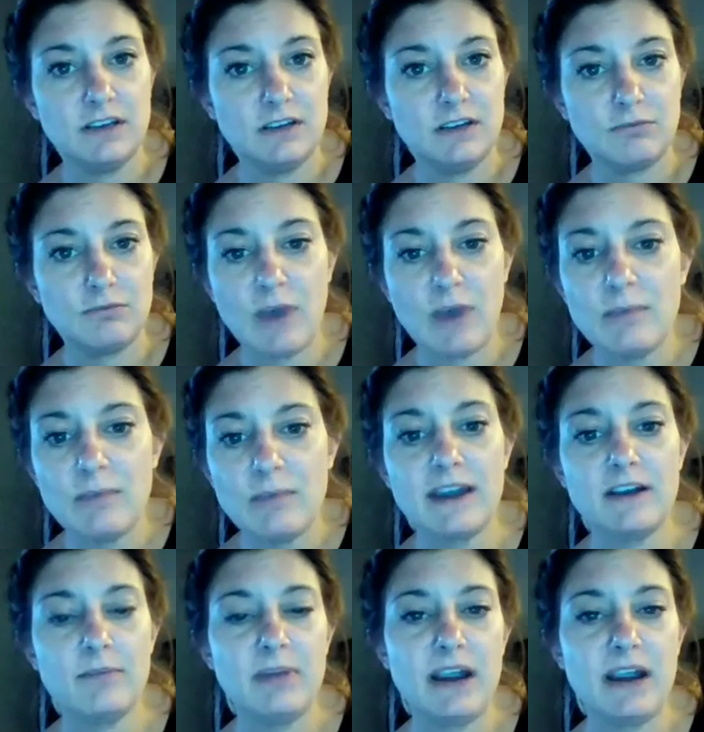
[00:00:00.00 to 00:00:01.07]
right
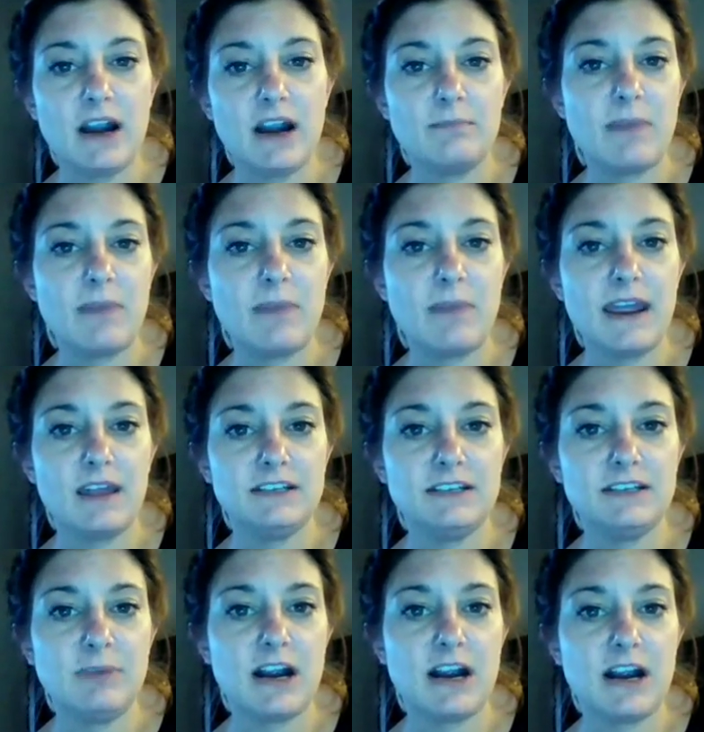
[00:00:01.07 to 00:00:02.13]
by Kelly's
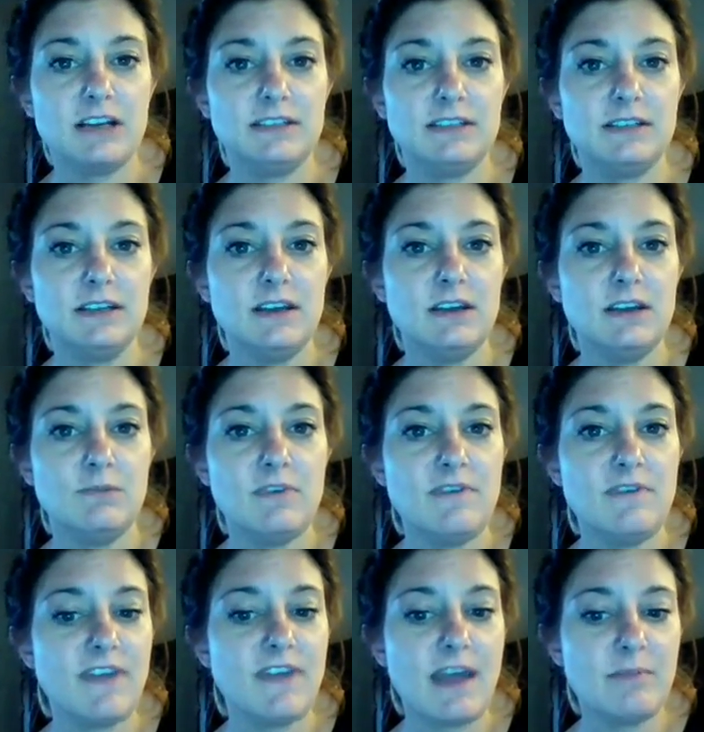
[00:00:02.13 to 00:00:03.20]
parents. We've
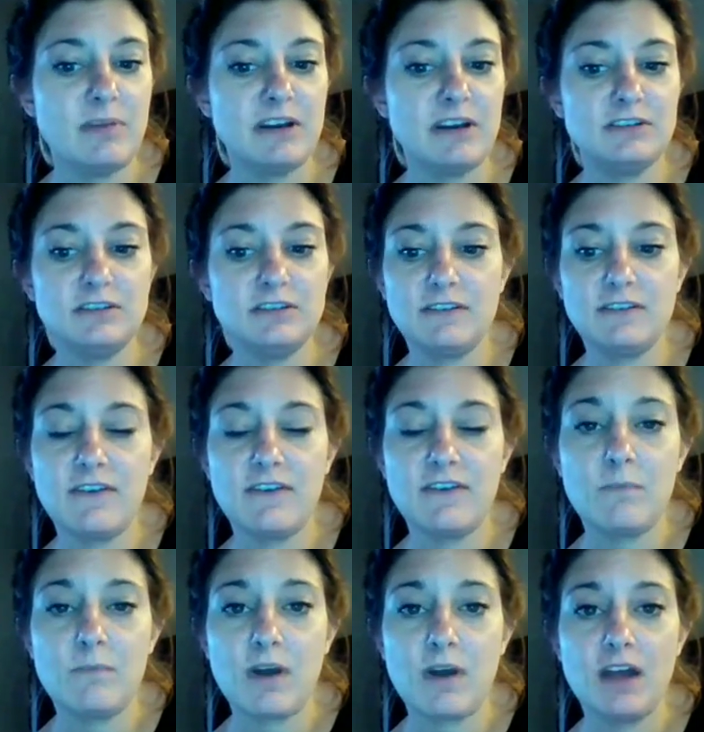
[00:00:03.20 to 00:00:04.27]
got pictures of
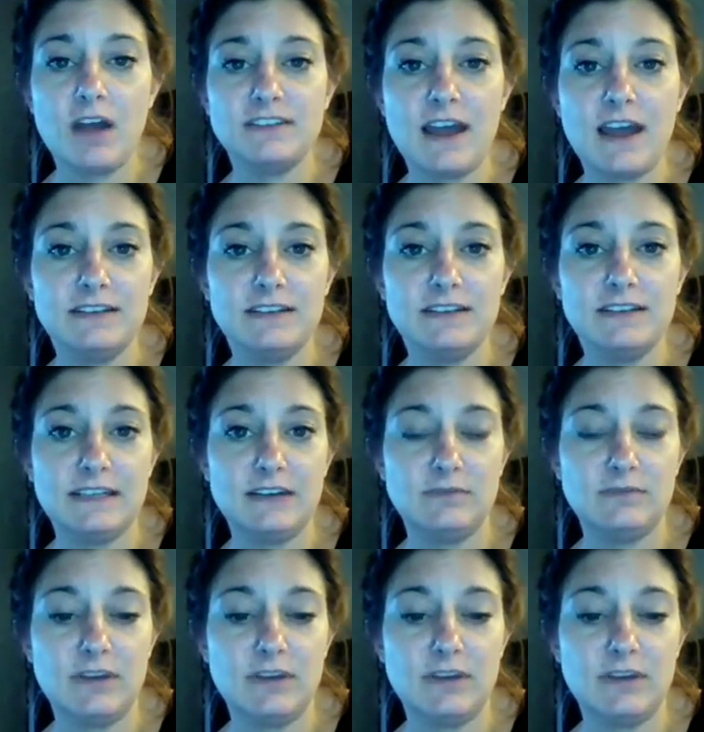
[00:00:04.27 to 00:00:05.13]
us on stage with him